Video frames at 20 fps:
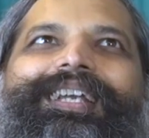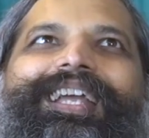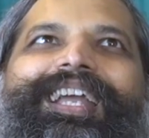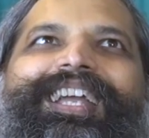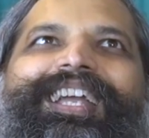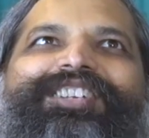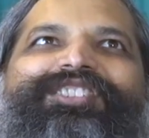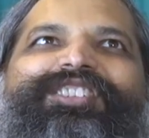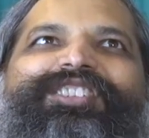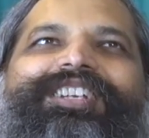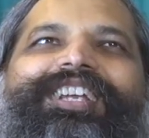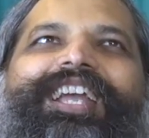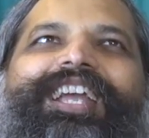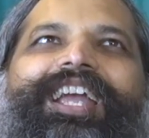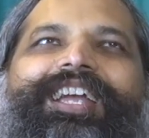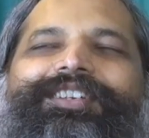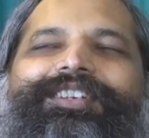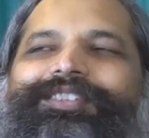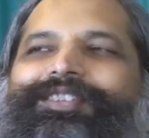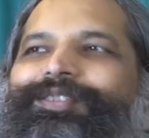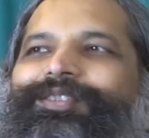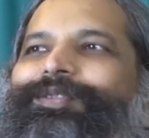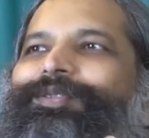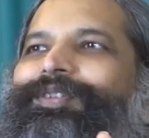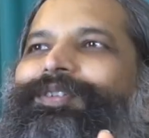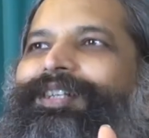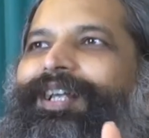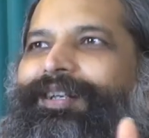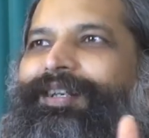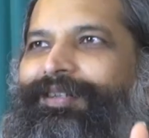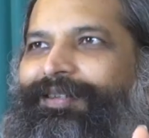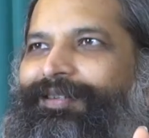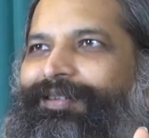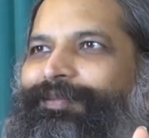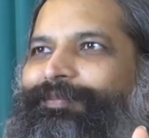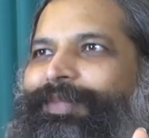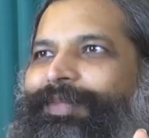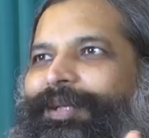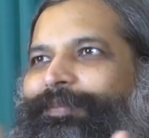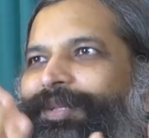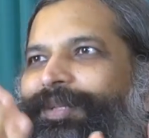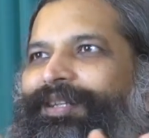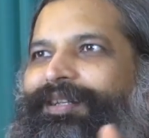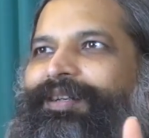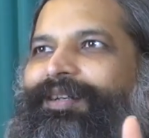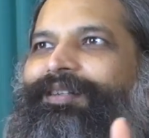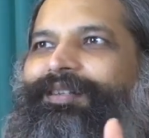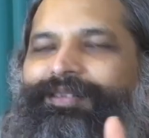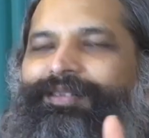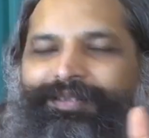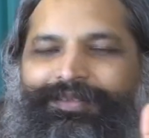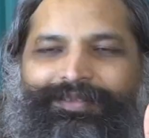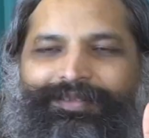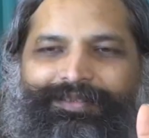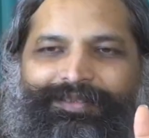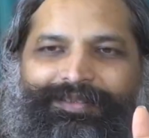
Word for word: age 8 to 10, maybe younger,